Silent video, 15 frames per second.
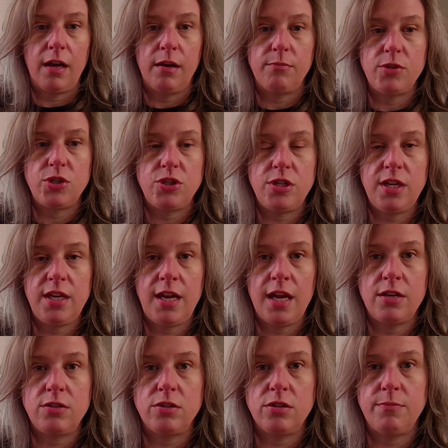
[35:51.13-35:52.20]
she
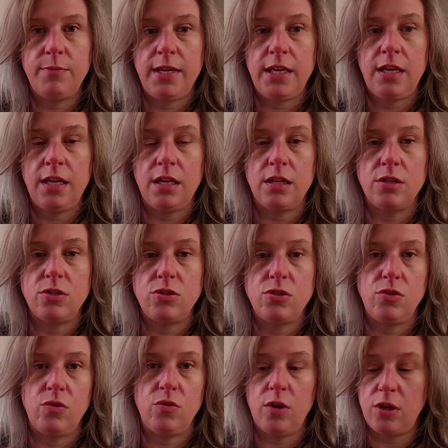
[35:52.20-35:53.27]
entered me
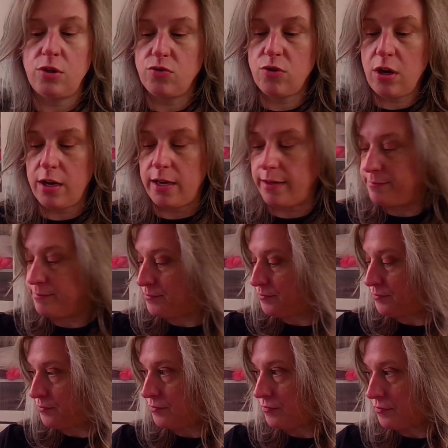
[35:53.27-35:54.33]
into a drawing
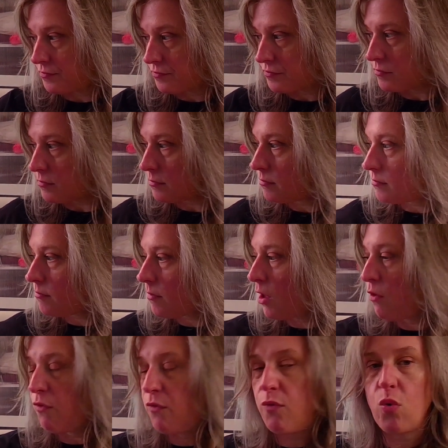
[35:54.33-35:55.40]

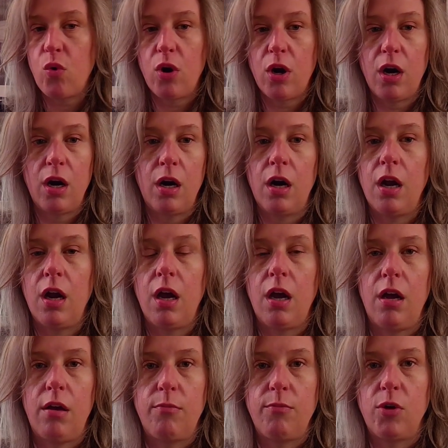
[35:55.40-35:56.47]
for
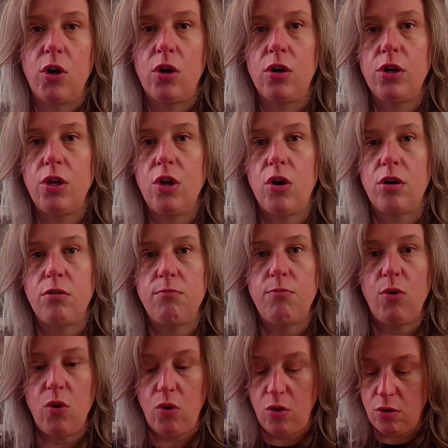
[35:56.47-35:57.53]
her yarn
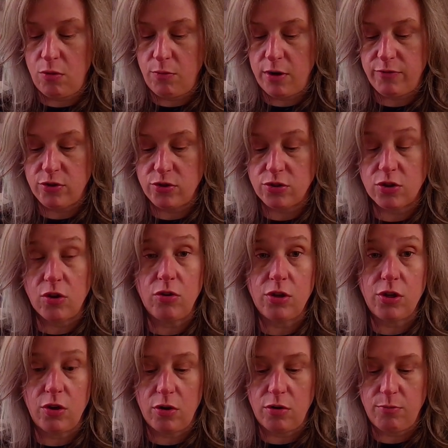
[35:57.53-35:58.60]
bowl, one of her skull
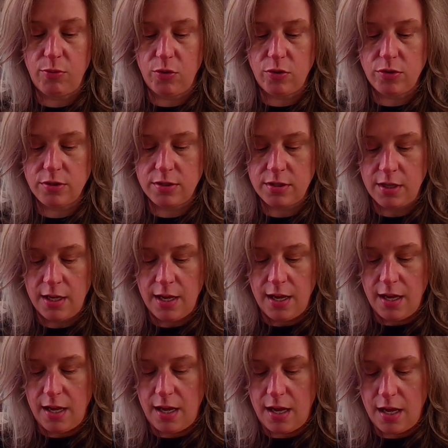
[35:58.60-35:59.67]
yarn bowls.
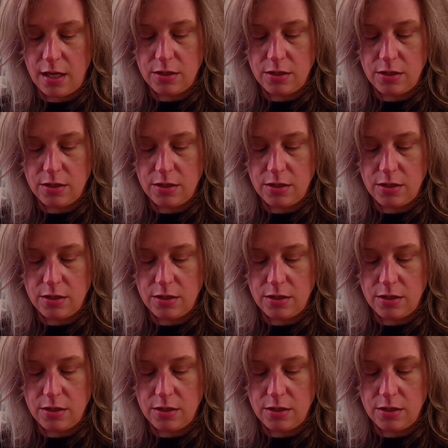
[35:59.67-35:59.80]
And